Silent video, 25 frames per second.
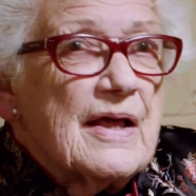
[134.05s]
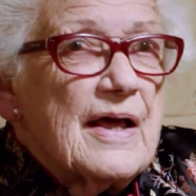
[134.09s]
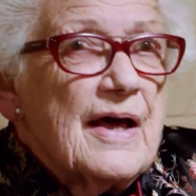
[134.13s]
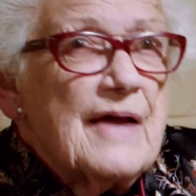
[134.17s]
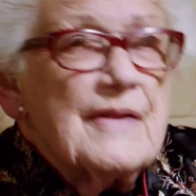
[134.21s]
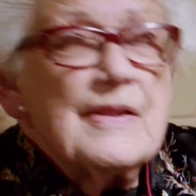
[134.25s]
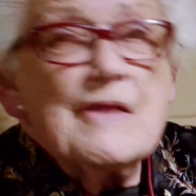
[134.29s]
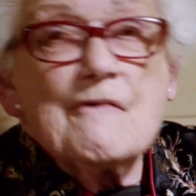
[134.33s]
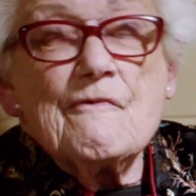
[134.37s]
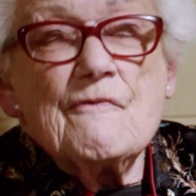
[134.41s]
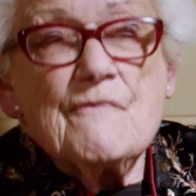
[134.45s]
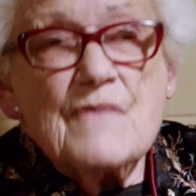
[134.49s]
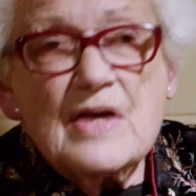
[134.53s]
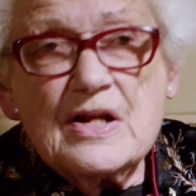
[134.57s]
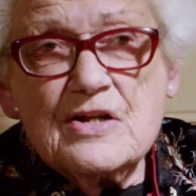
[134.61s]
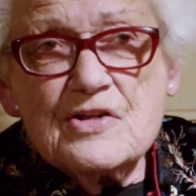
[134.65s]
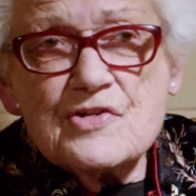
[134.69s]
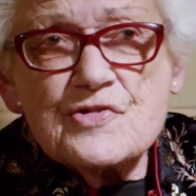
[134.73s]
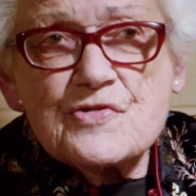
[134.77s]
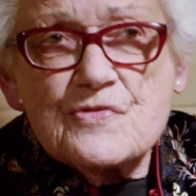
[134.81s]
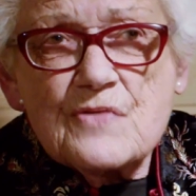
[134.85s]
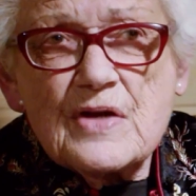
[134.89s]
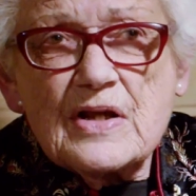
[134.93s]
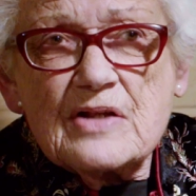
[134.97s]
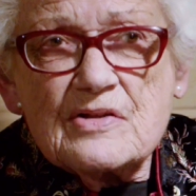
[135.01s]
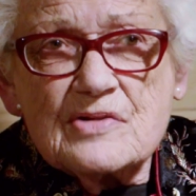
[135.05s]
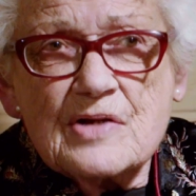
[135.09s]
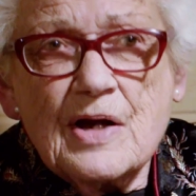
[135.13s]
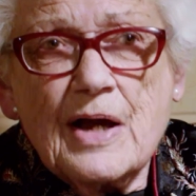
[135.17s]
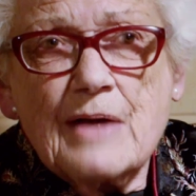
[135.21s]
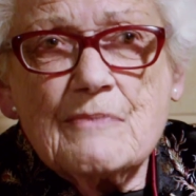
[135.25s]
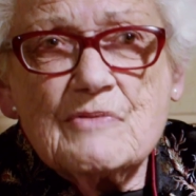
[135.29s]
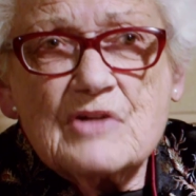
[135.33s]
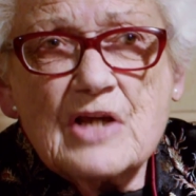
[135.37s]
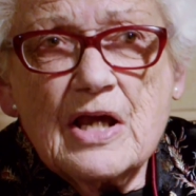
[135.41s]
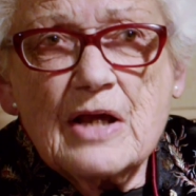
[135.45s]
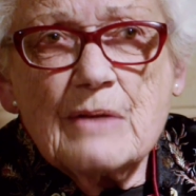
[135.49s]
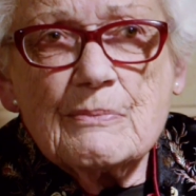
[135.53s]
And there were very strict
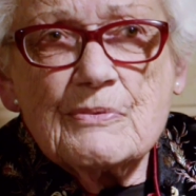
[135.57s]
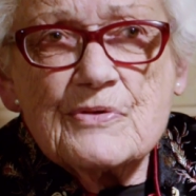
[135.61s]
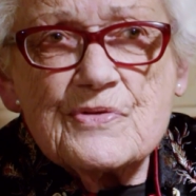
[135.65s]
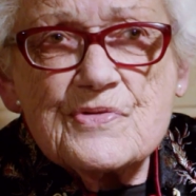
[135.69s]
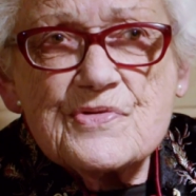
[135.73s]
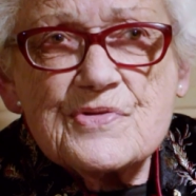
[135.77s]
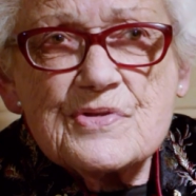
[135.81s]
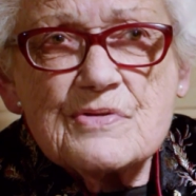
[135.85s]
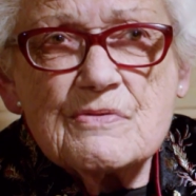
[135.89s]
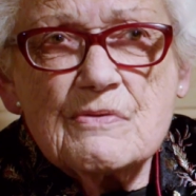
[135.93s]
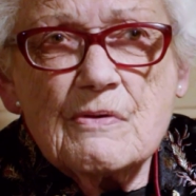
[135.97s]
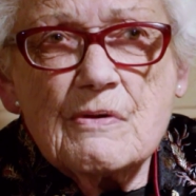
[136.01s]
timetables.